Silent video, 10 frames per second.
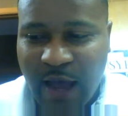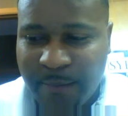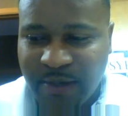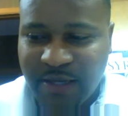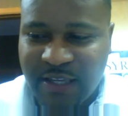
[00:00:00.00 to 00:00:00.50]
I
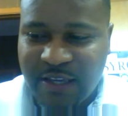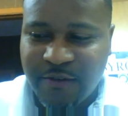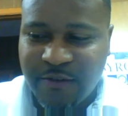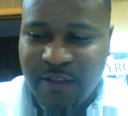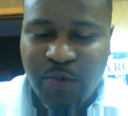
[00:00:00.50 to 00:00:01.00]

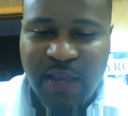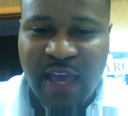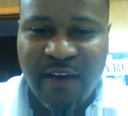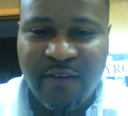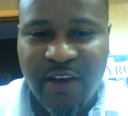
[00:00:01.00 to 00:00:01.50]
believe that we
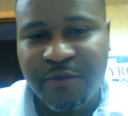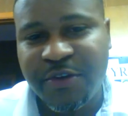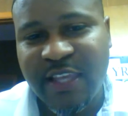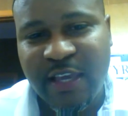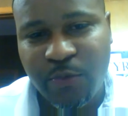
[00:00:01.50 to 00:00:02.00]
have
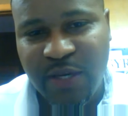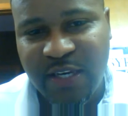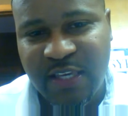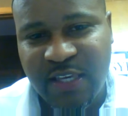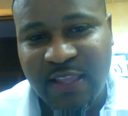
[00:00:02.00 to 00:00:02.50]
everything we
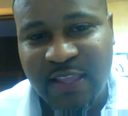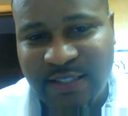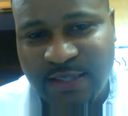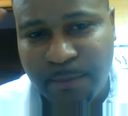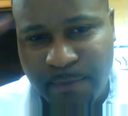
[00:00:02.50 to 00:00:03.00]
need.
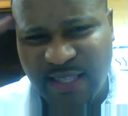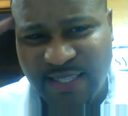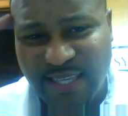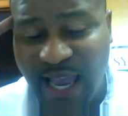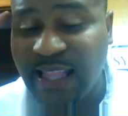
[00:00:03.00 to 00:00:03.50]
That's a
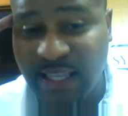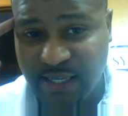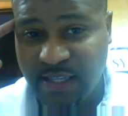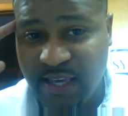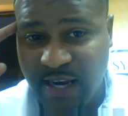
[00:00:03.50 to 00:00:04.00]

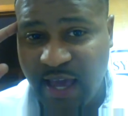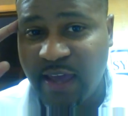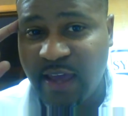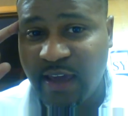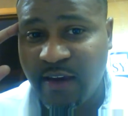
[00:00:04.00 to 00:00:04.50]
mentality that I
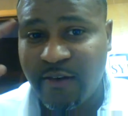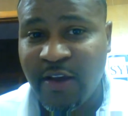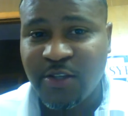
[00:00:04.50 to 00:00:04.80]
have.